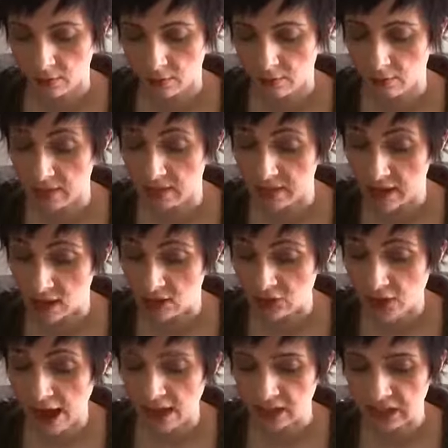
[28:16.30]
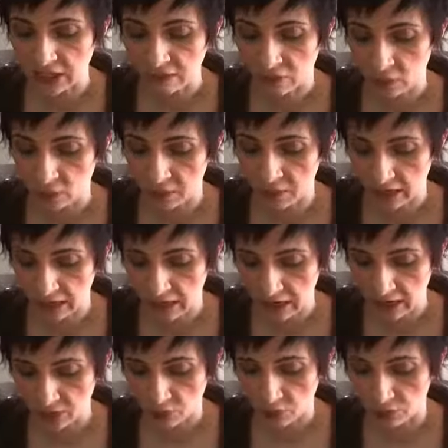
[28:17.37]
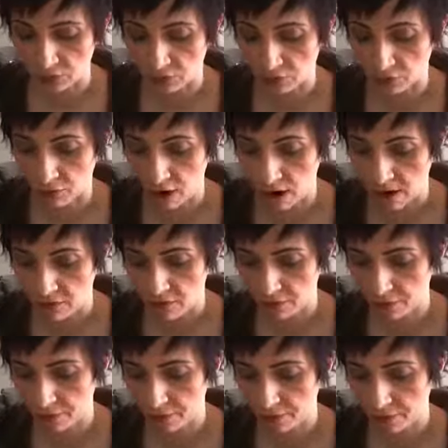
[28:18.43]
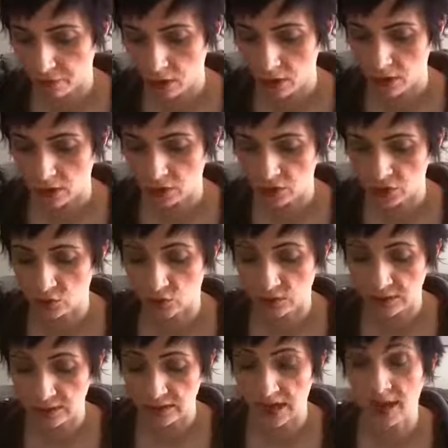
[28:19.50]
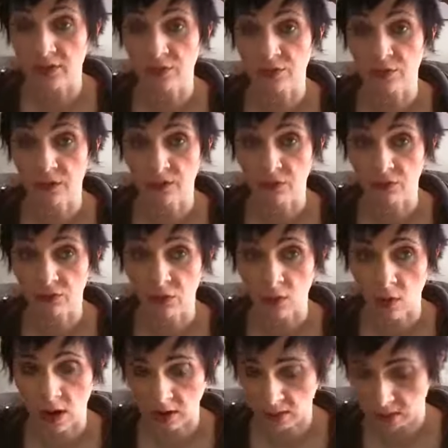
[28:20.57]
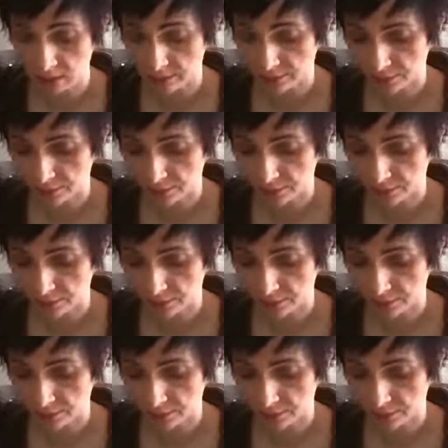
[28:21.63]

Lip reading: My cells are asking for what they need in order to thrive, and Source is answering those requests.